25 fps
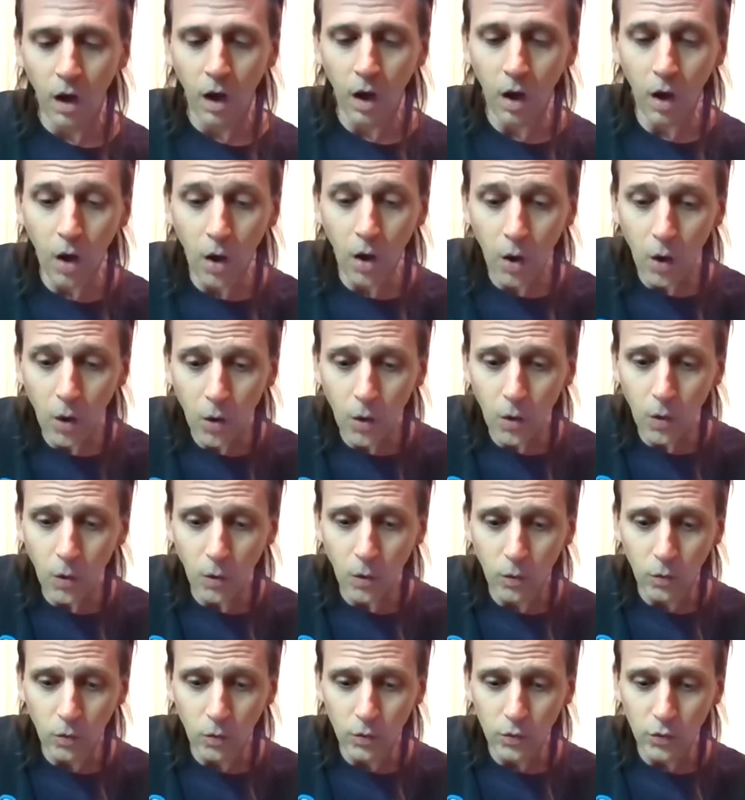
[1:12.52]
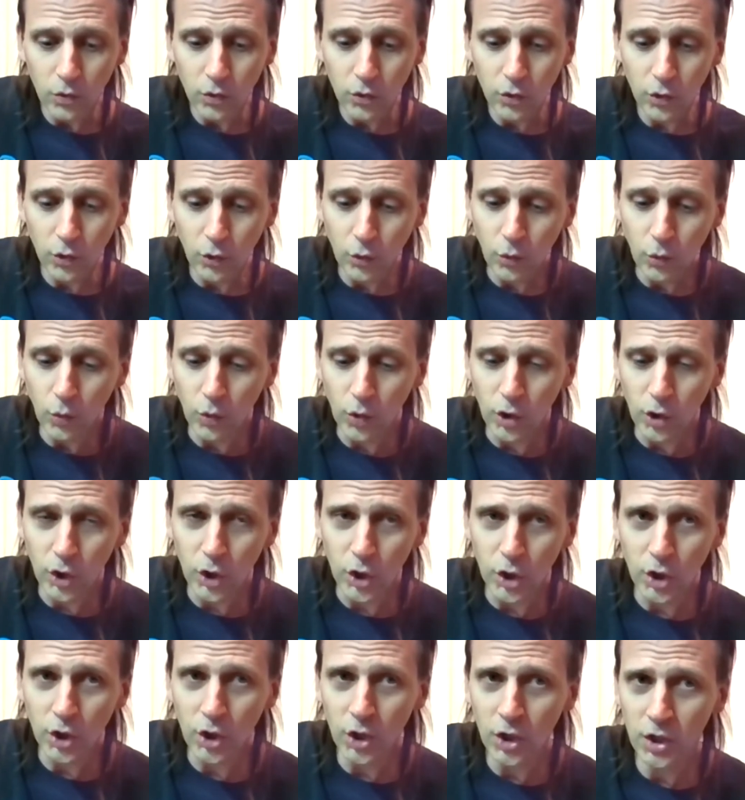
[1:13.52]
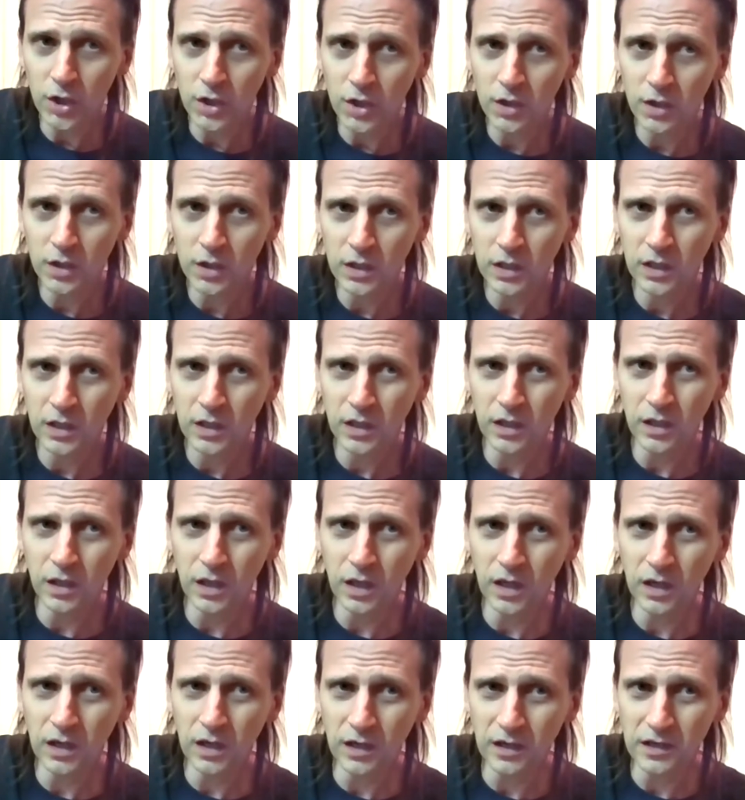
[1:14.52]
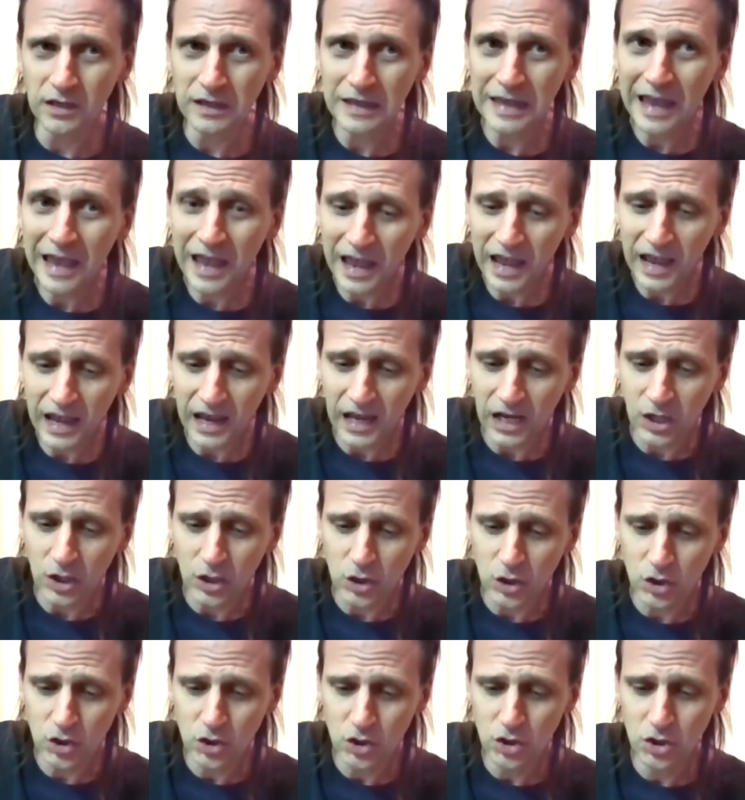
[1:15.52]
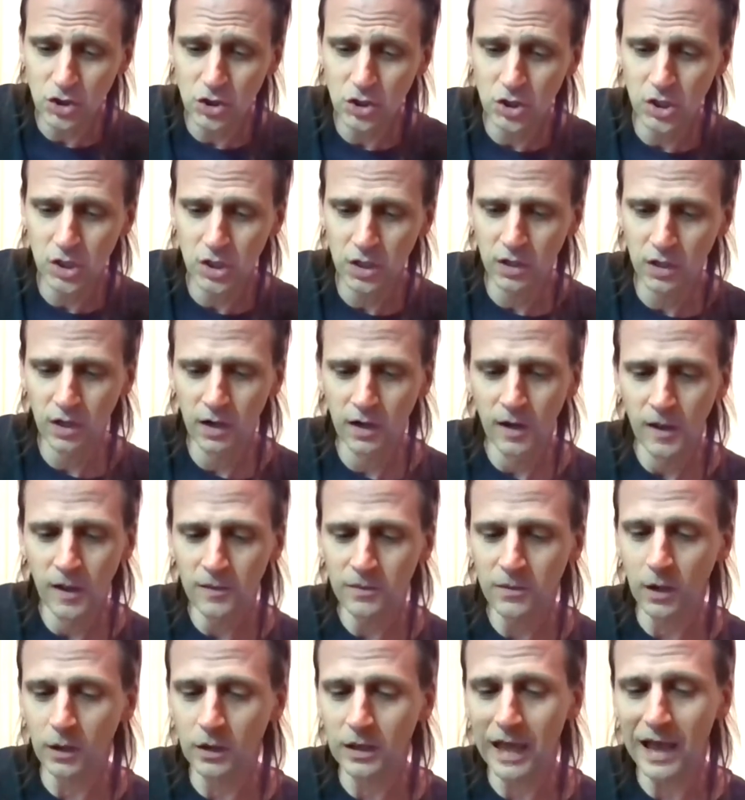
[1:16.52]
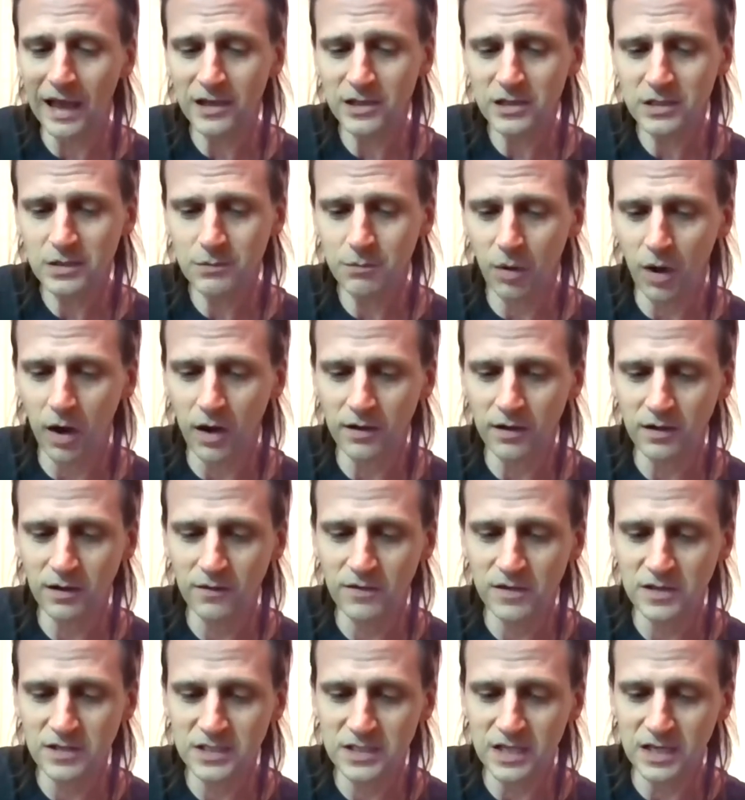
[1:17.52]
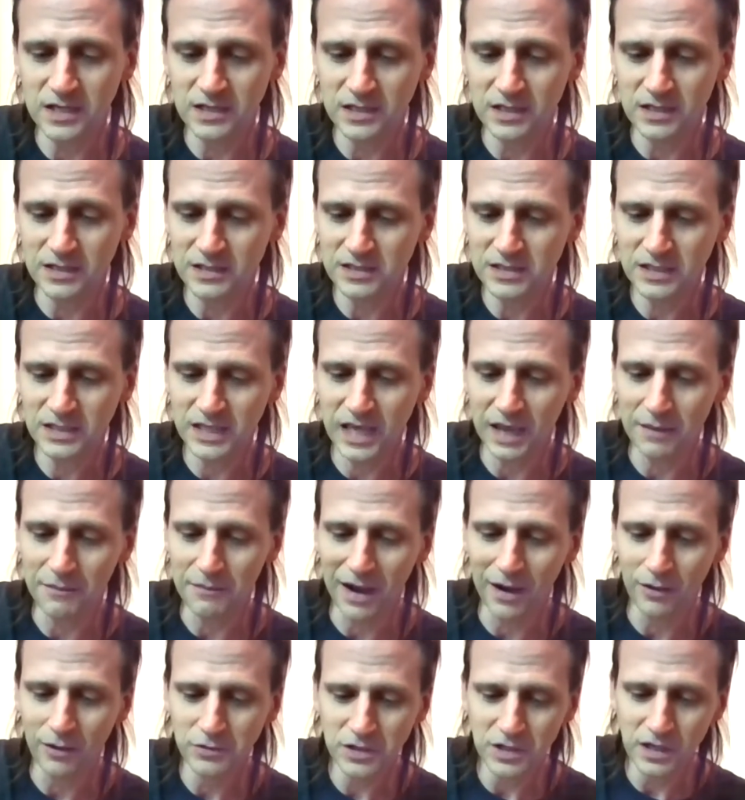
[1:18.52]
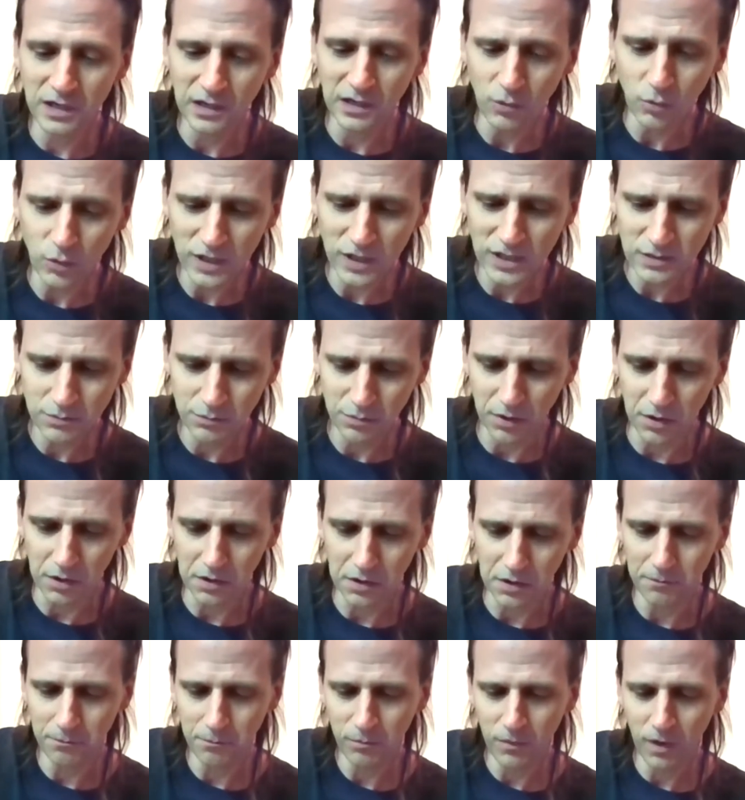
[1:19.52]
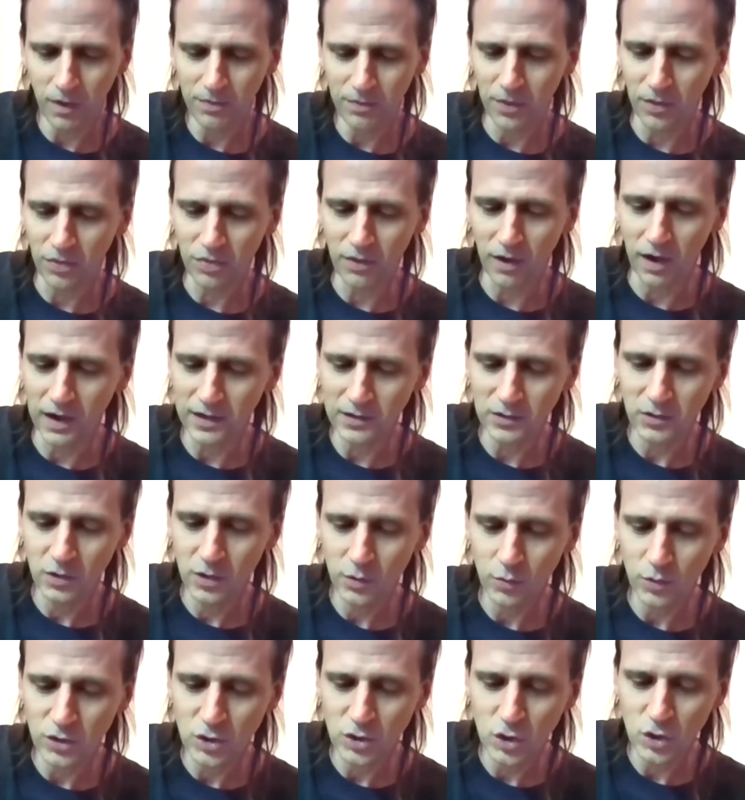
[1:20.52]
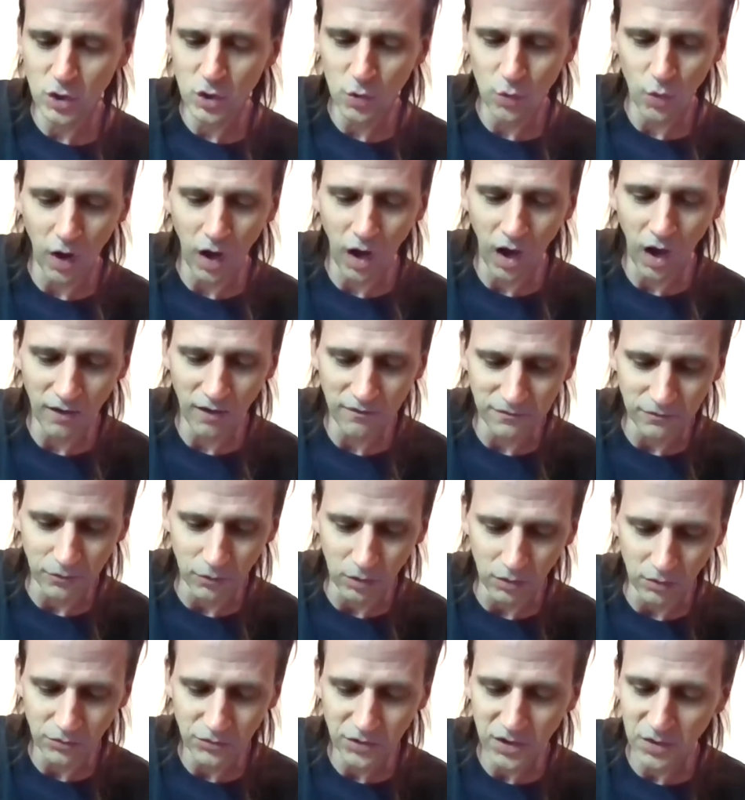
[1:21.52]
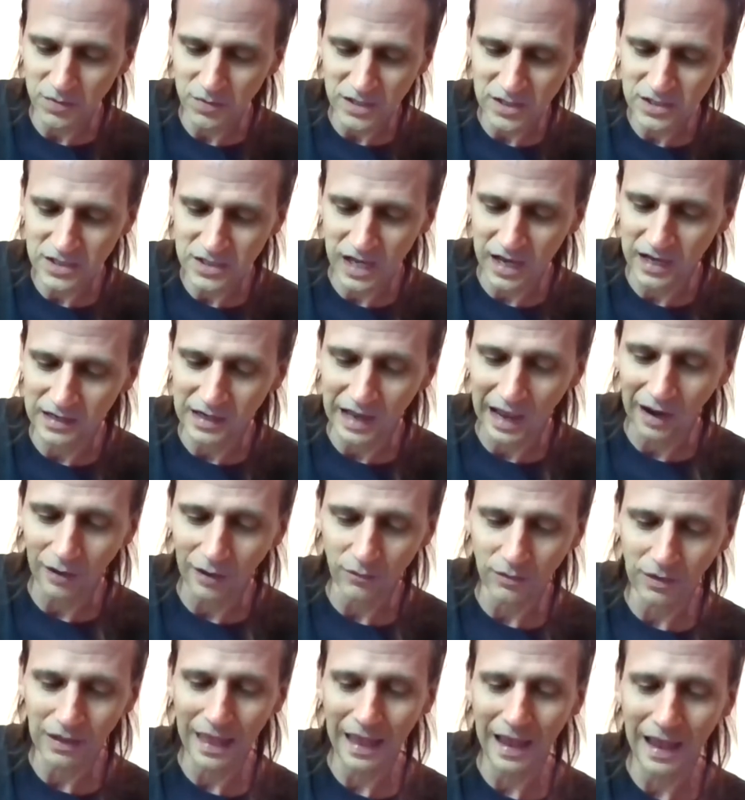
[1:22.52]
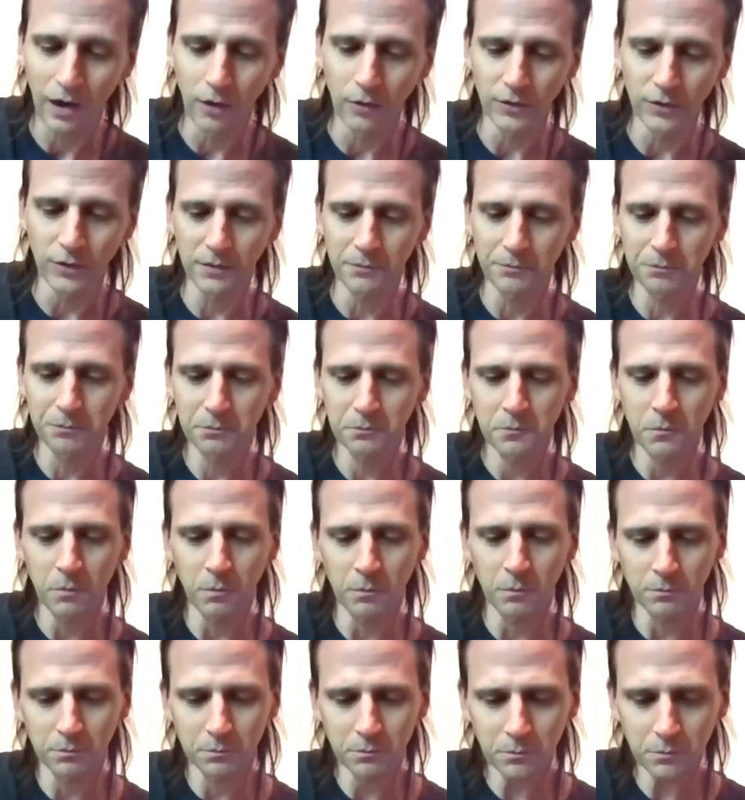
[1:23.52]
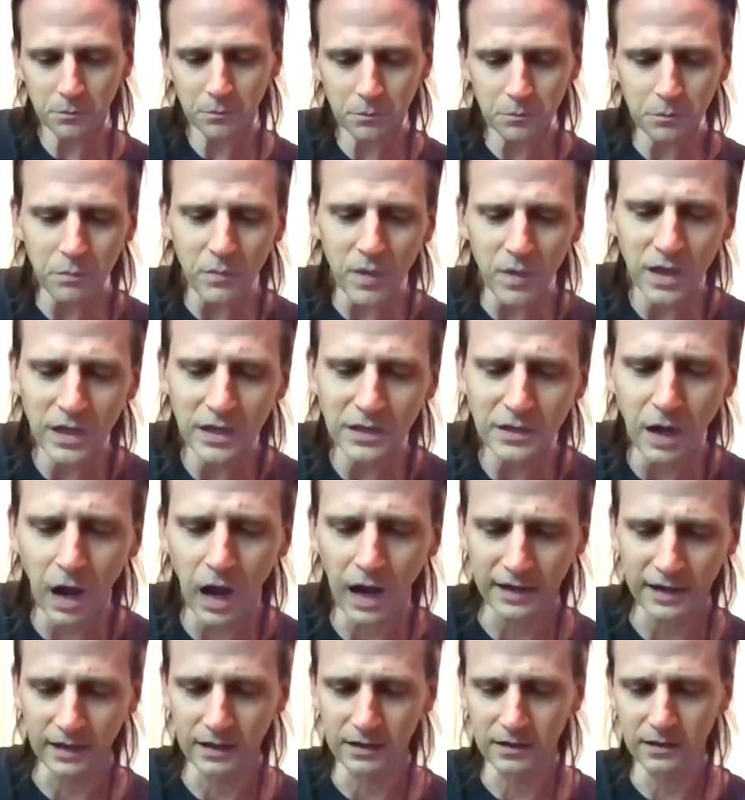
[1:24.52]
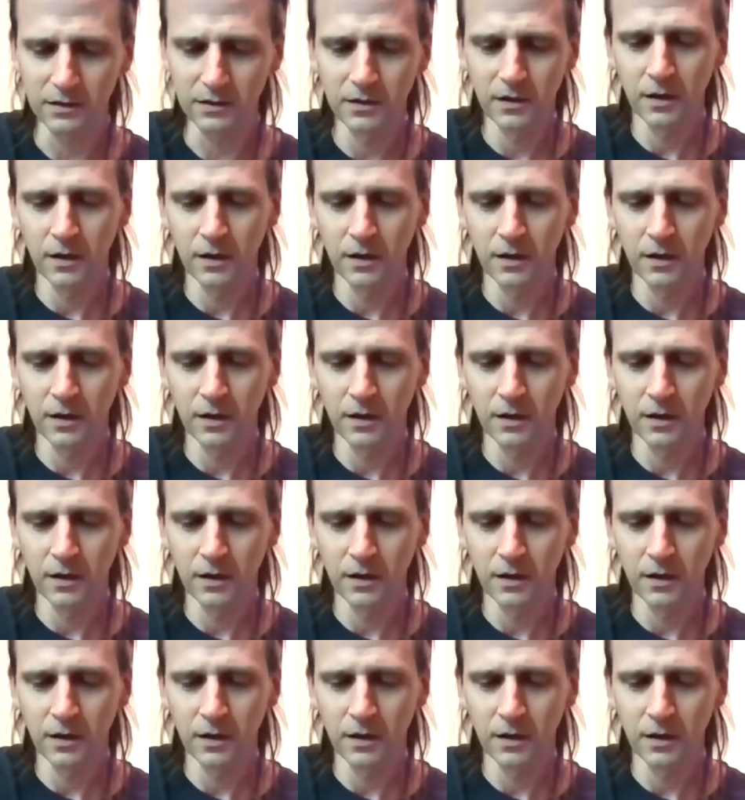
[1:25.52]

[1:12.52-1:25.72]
Oh, you were in a cage. The last part of the sentence came out in a whisper. The thought was too awful to be said out loud. He nodded.